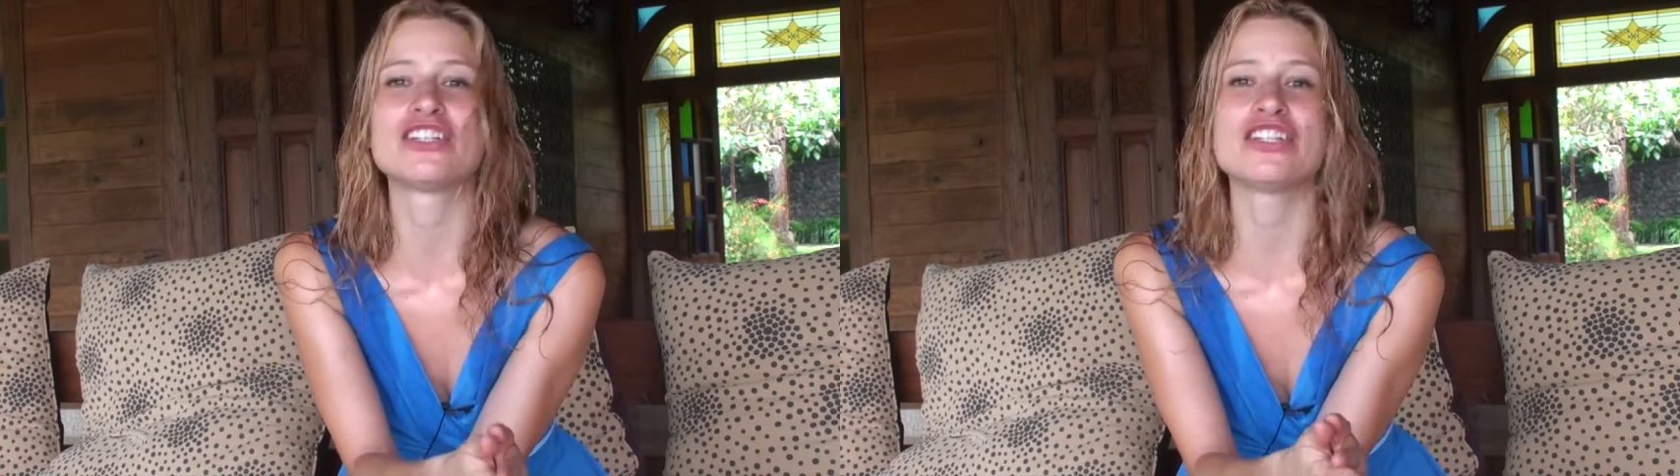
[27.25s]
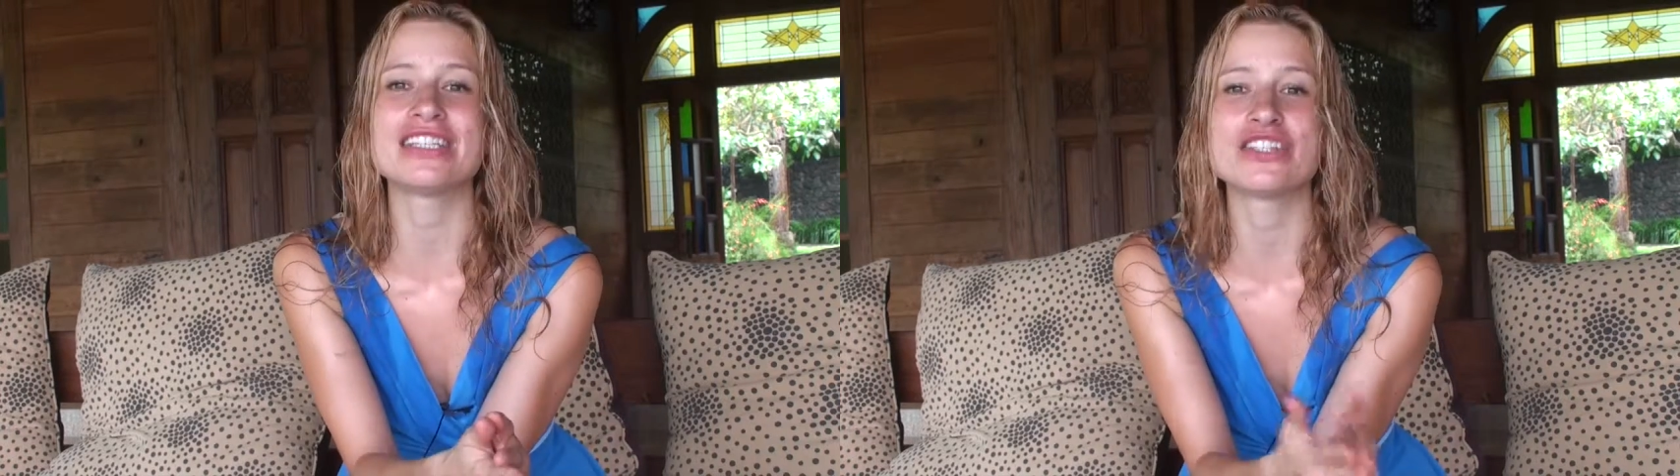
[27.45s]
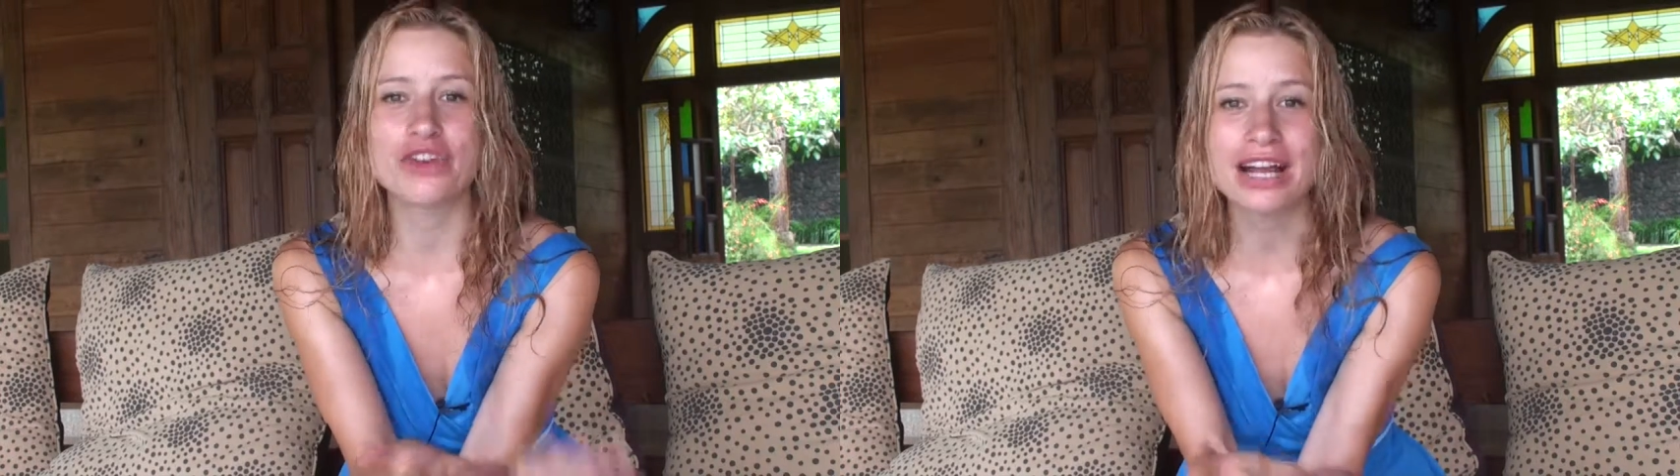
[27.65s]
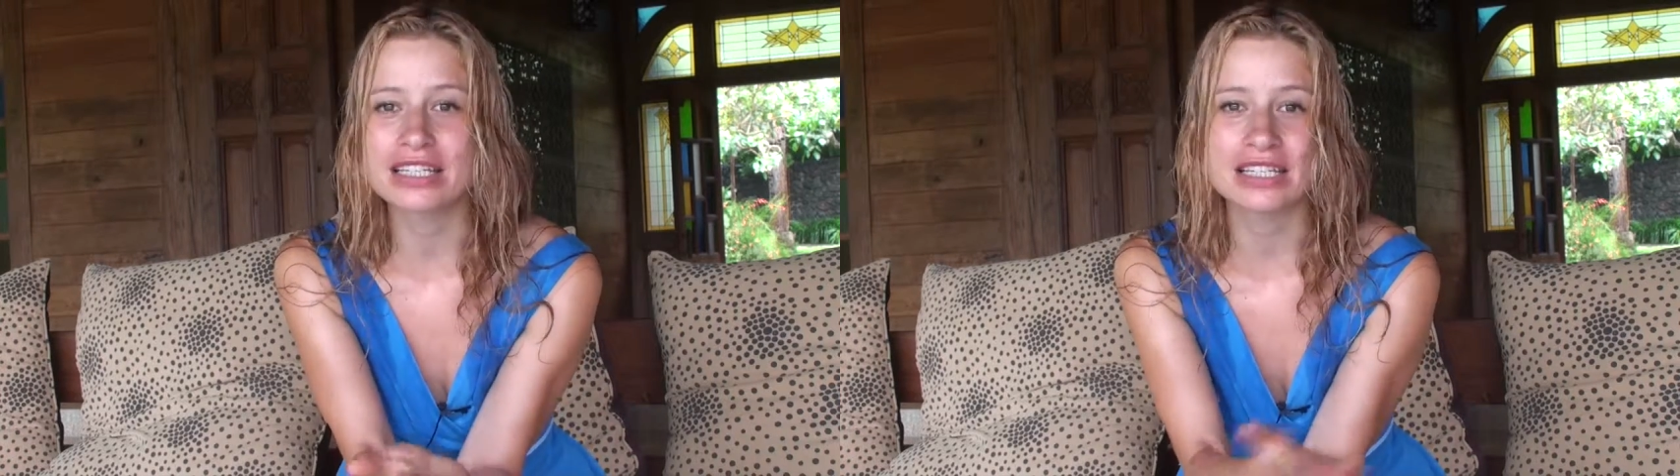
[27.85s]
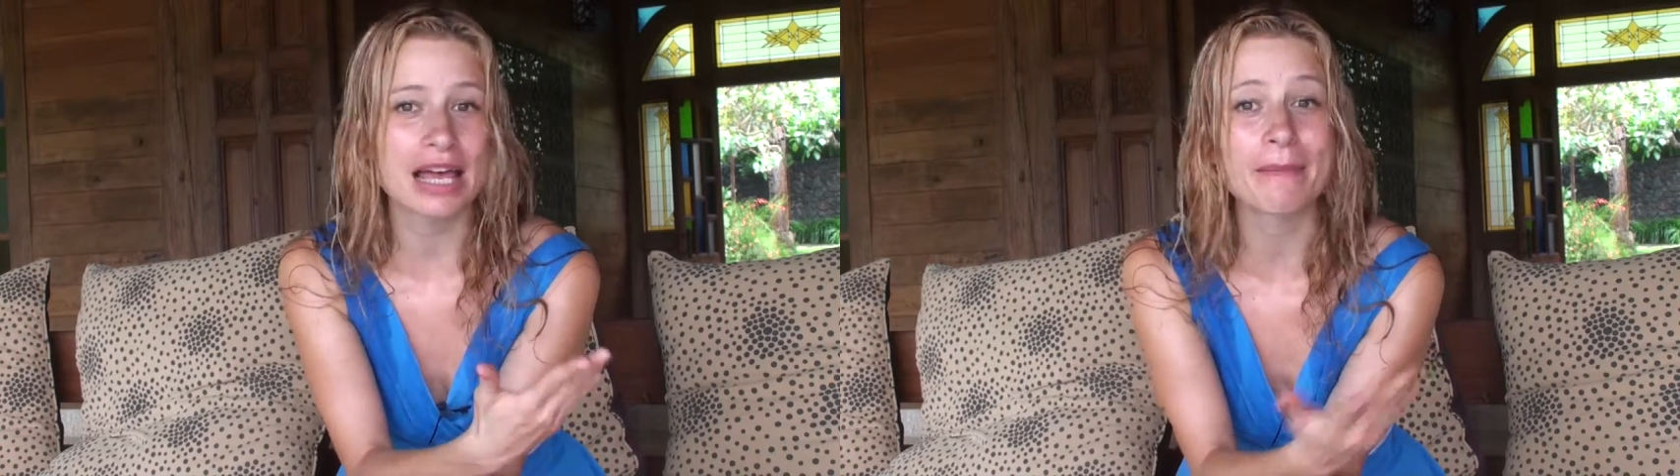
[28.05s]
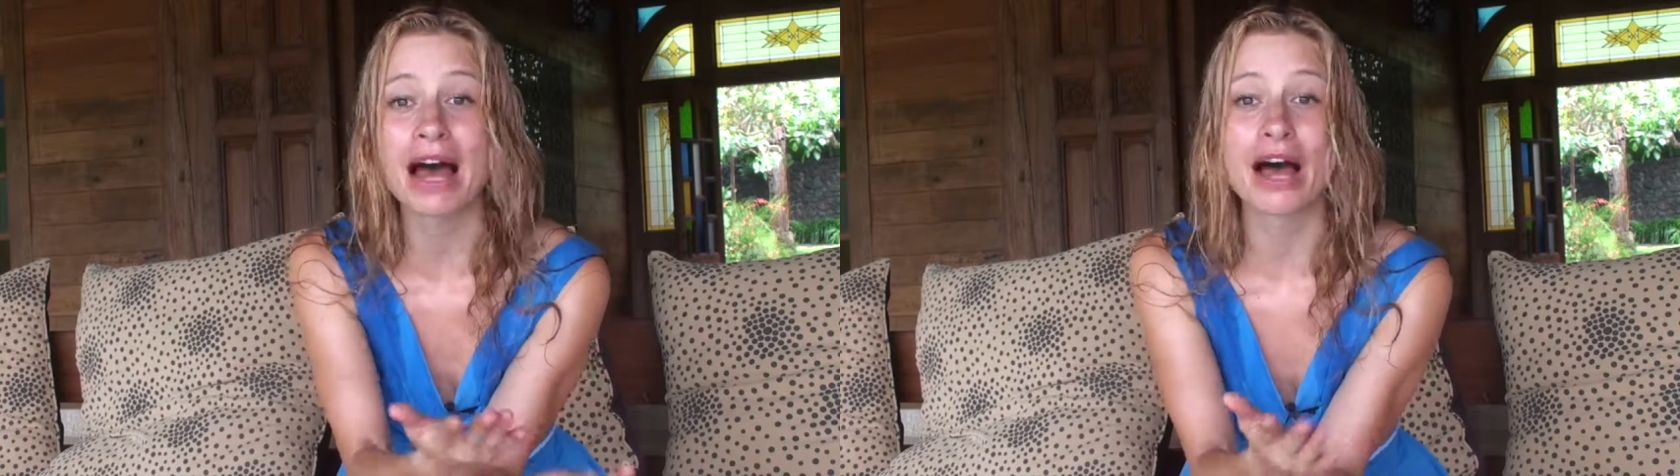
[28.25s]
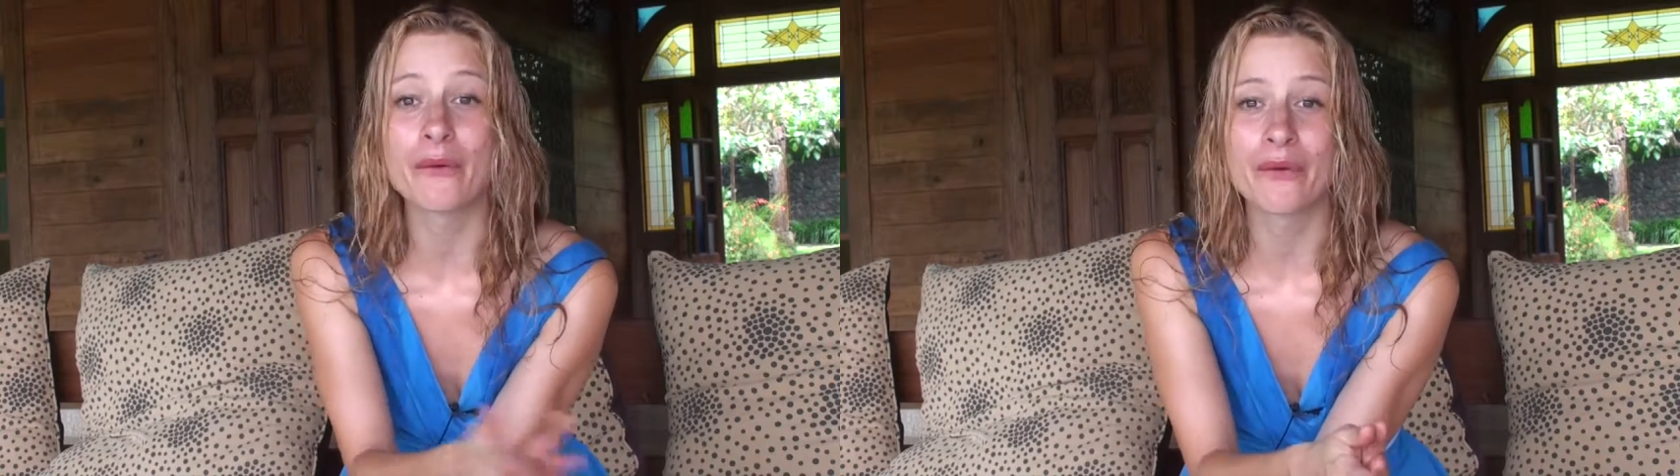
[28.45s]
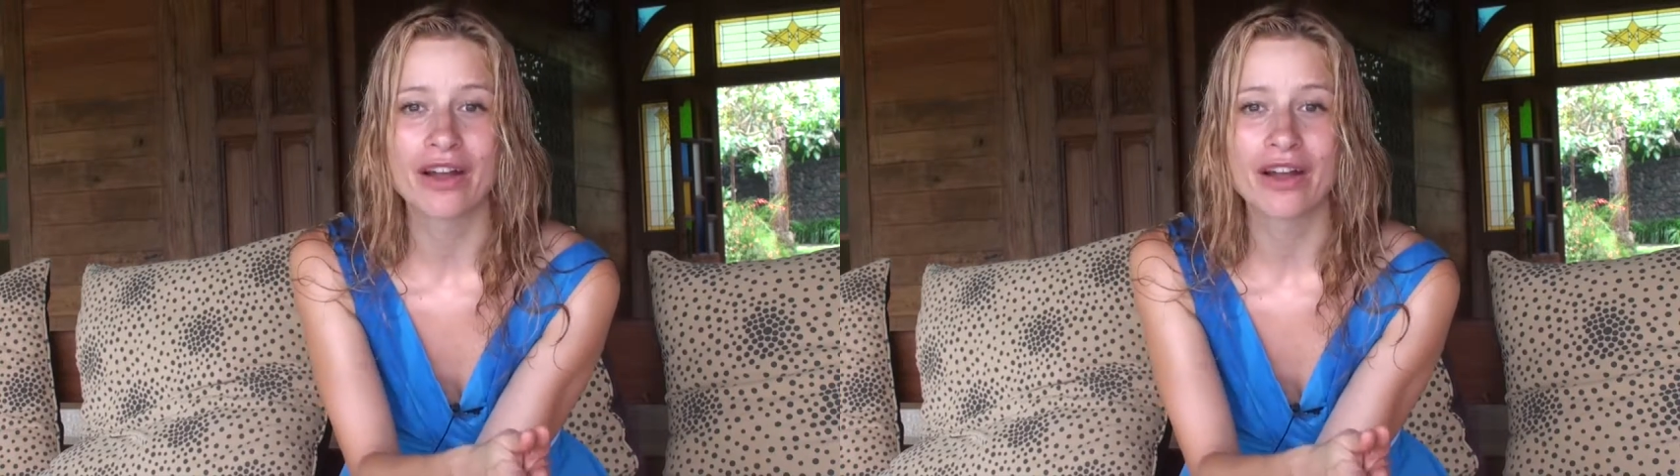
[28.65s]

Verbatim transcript: that she's attracted somehow